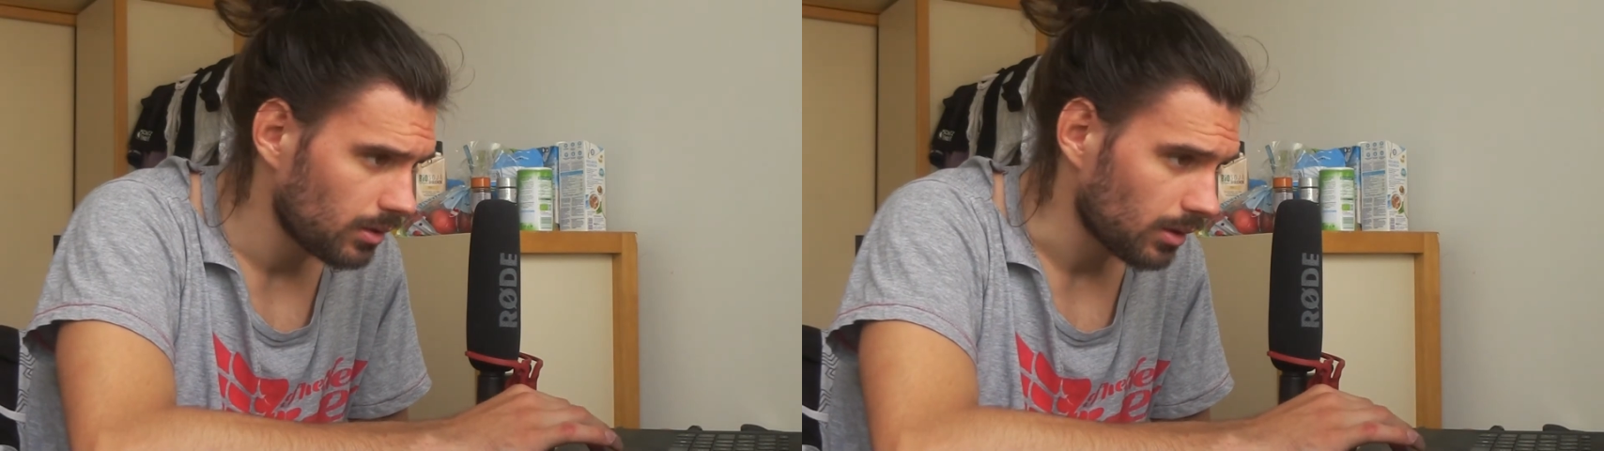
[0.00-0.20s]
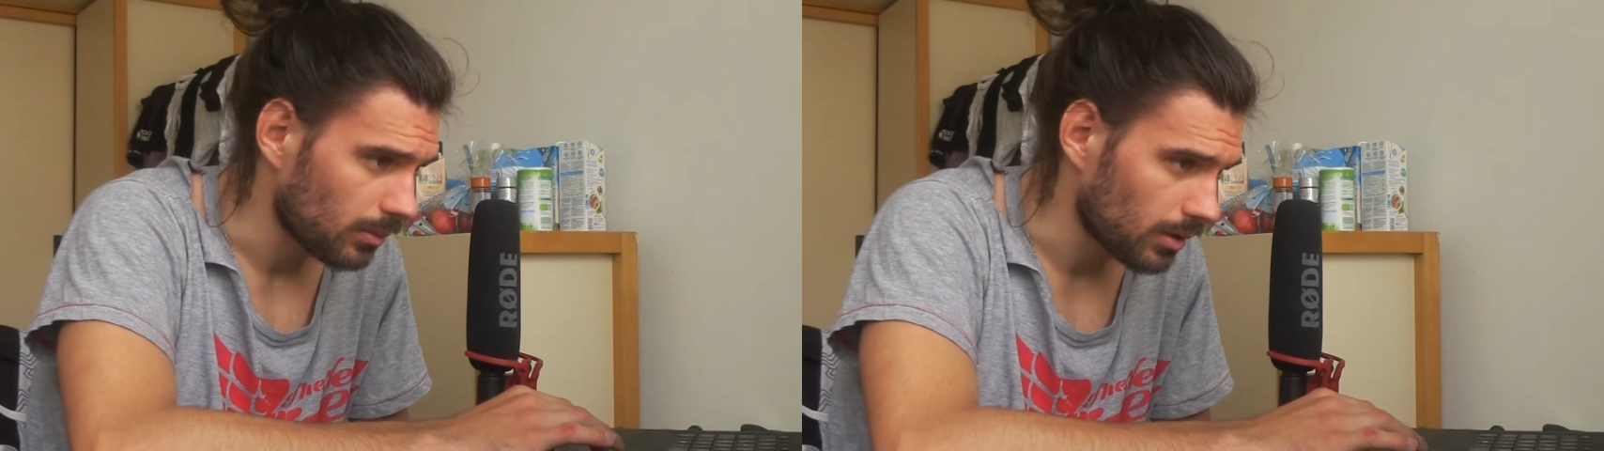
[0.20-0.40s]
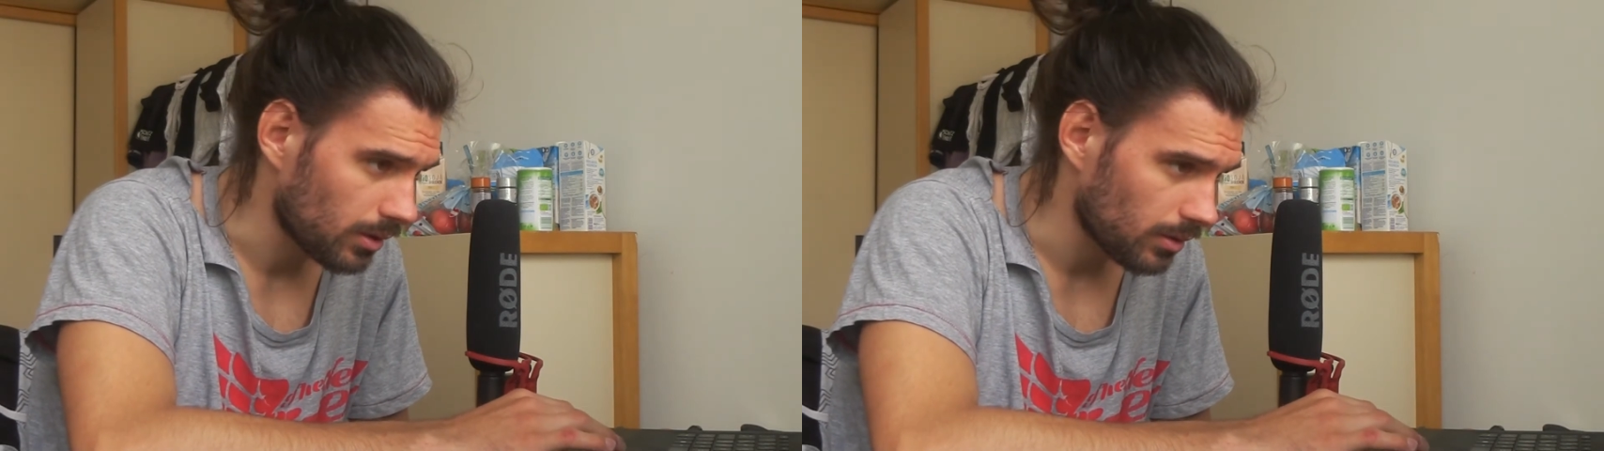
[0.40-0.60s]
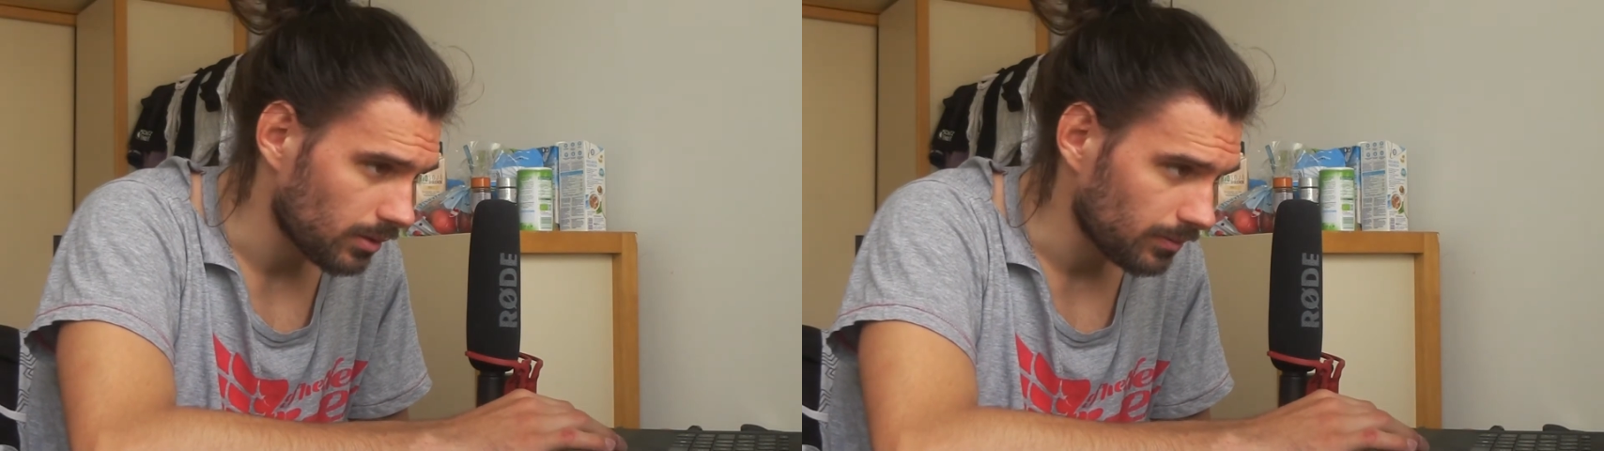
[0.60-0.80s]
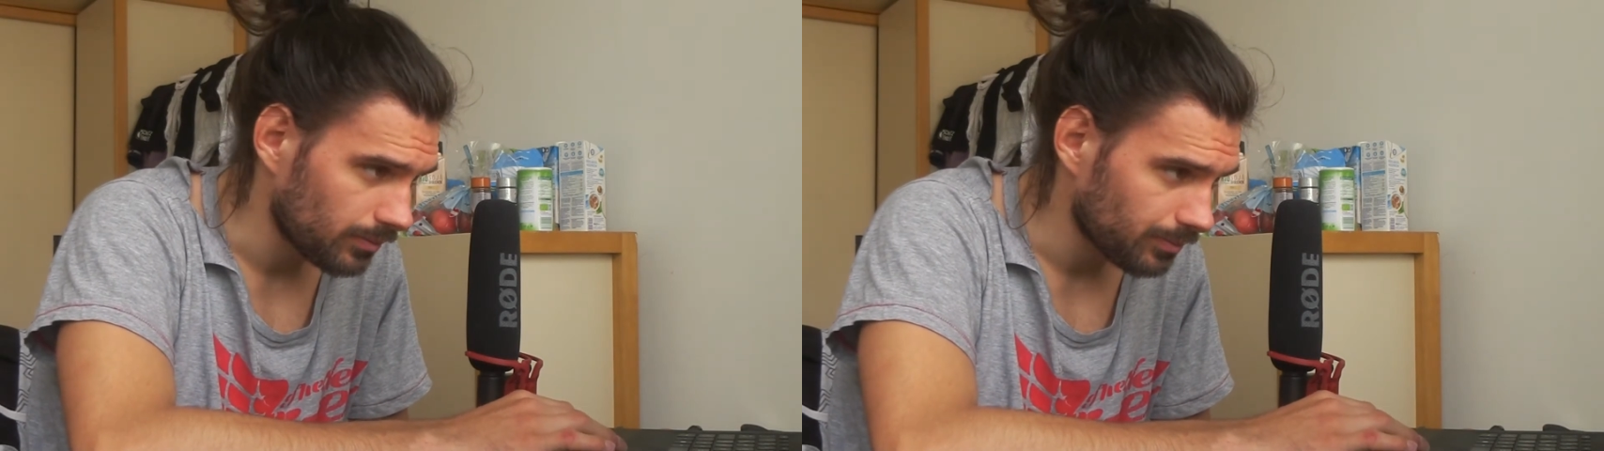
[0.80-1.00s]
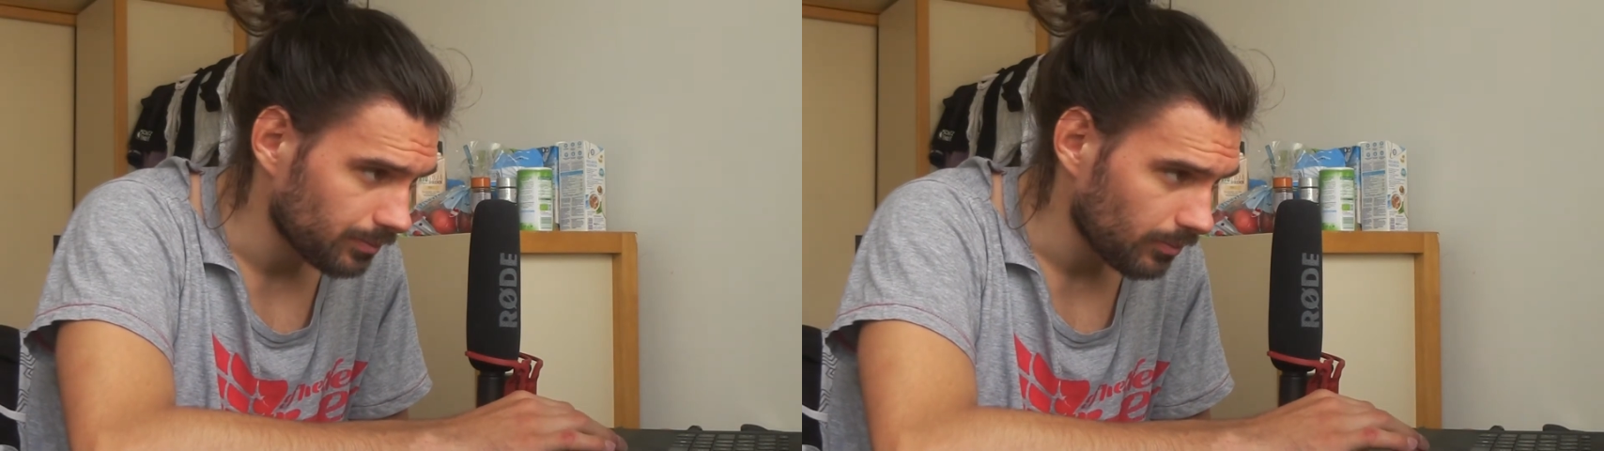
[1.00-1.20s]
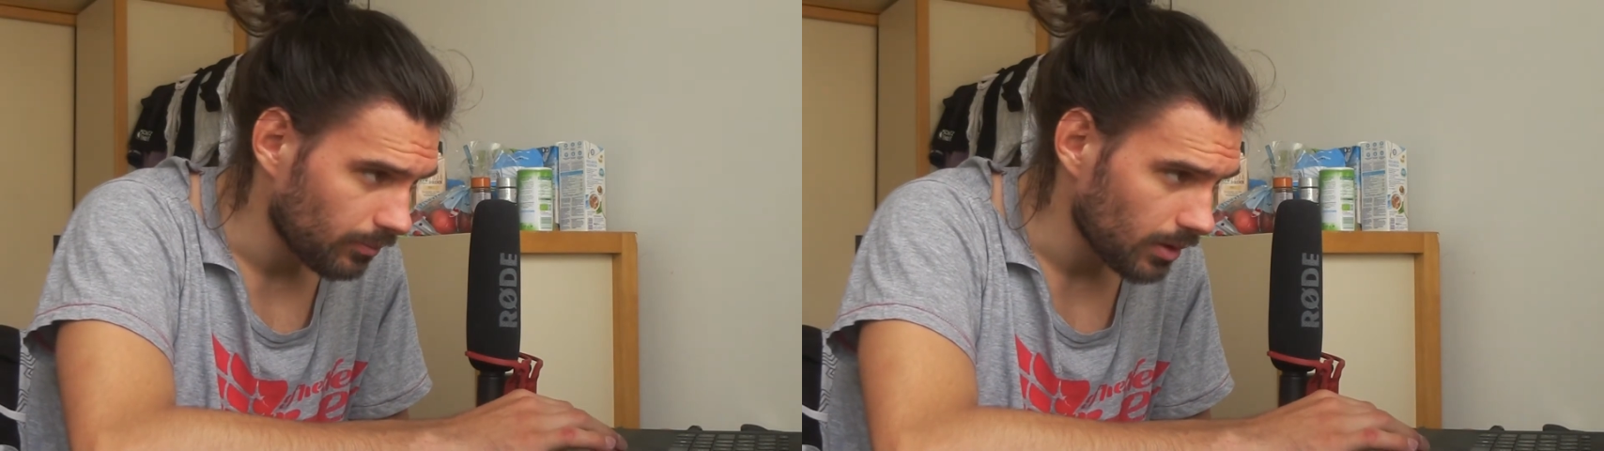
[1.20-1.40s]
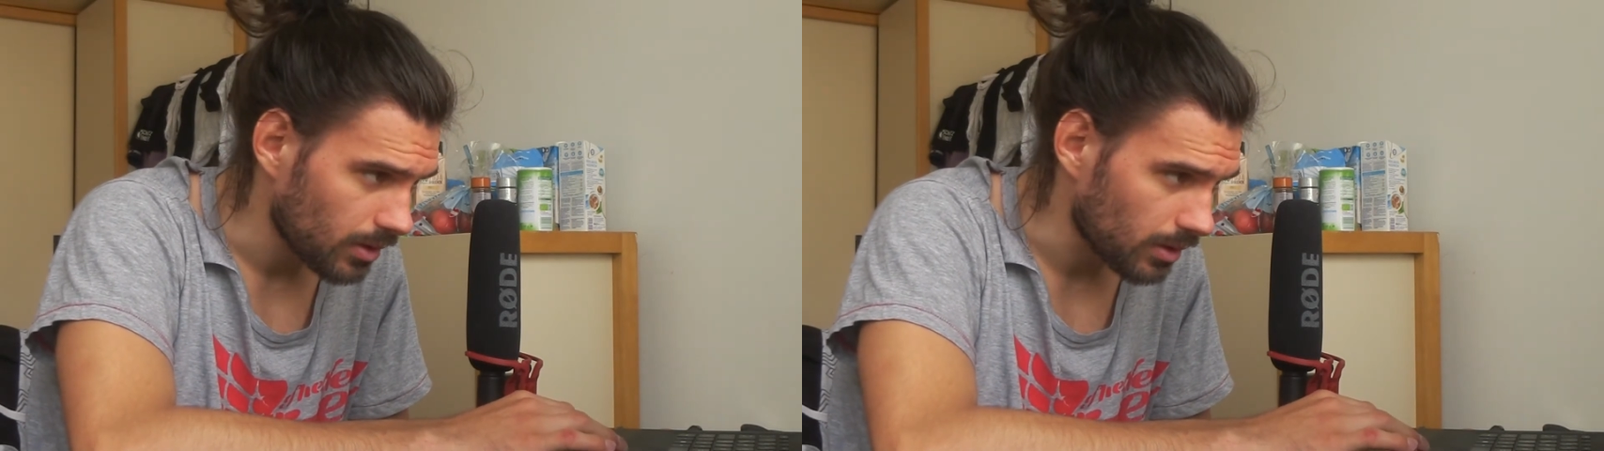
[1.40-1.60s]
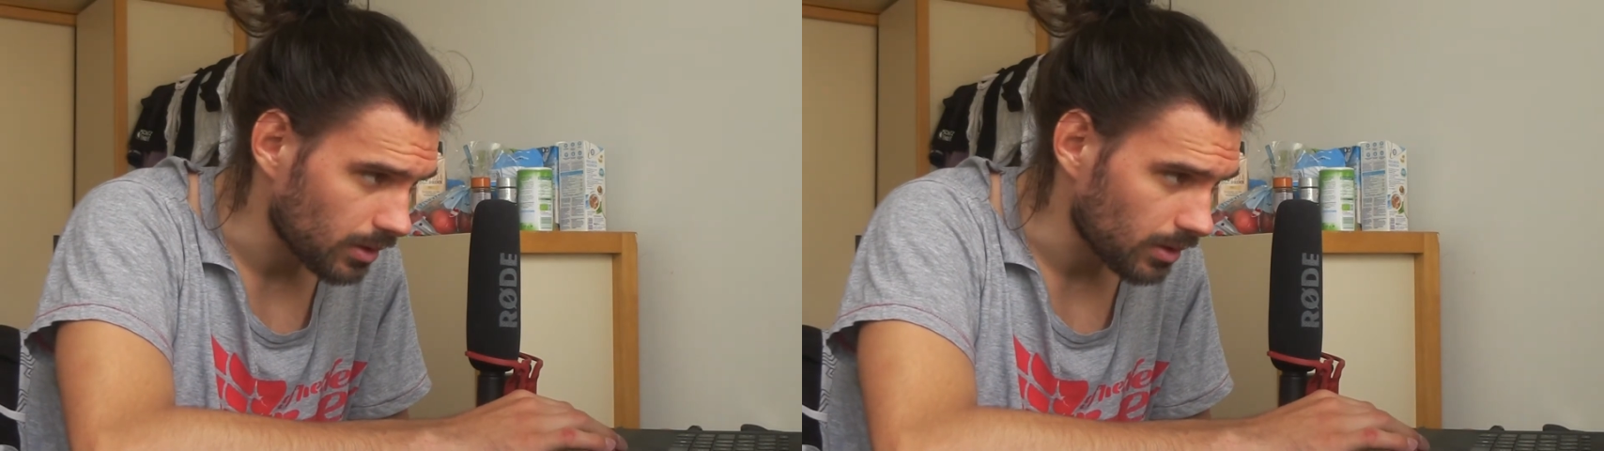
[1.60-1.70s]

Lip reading: I mean, since